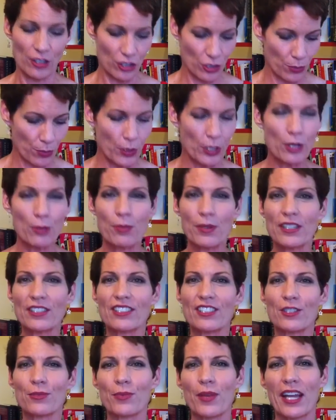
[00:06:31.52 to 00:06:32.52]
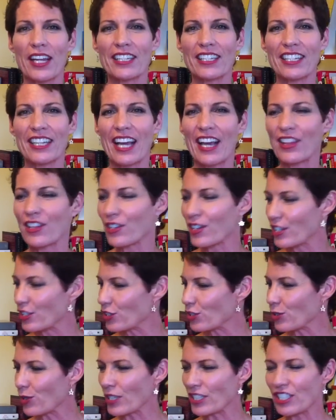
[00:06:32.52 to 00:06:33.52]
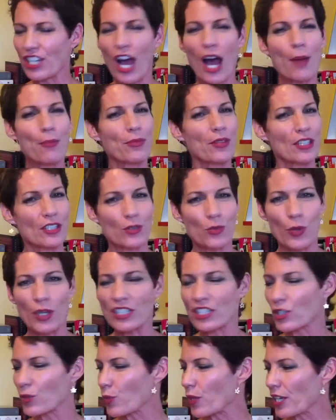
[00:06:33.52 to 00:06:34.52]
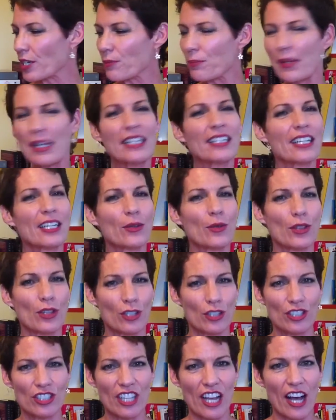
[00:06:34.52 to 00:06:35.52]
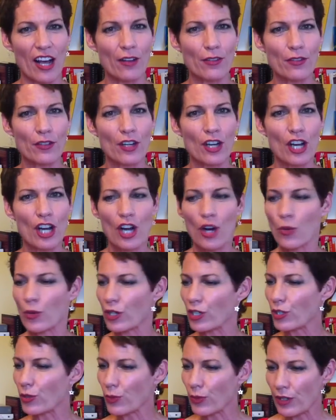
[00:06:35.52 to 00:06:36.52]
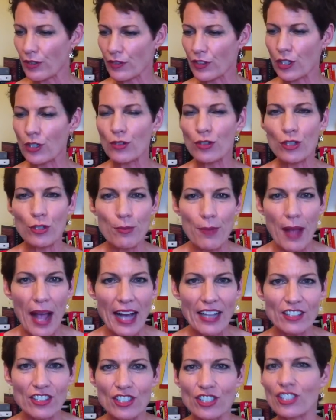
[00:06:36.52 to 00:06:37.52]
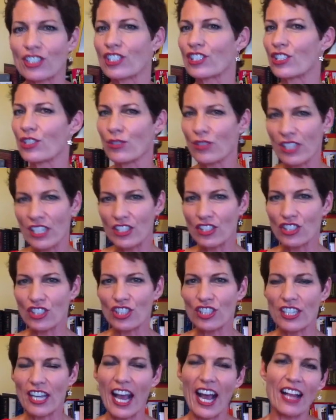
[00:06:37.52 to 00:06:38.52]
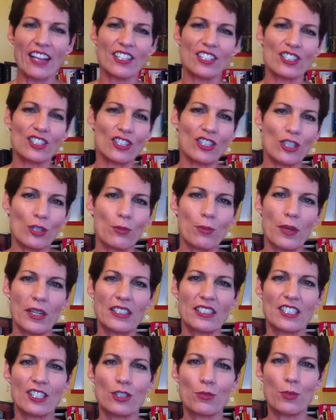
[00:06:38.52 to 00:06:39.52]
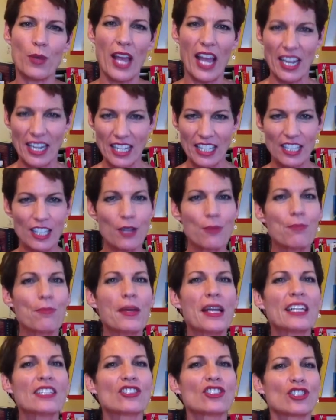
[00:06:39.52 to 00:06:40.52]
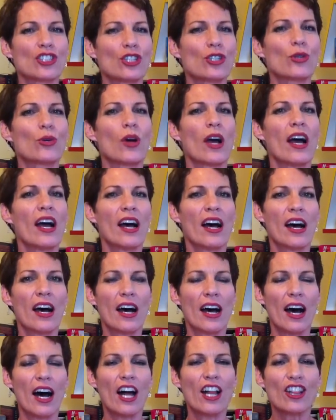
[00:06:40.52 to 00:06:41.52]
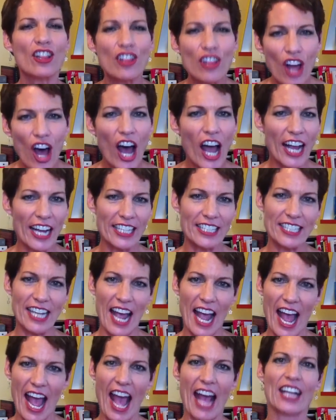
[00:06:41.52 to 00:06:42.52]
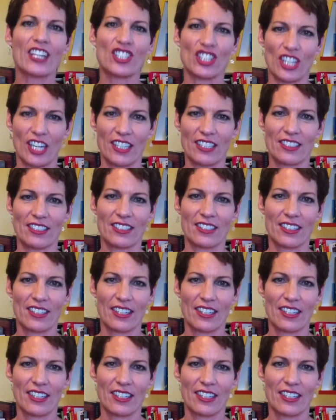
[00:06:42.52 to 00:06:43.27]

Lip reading: Now, as you put a business plan together, as you adopt this once a week meeting with yourself, where you review your master to-do list, your calendar, your business plan, and commit to aligned action,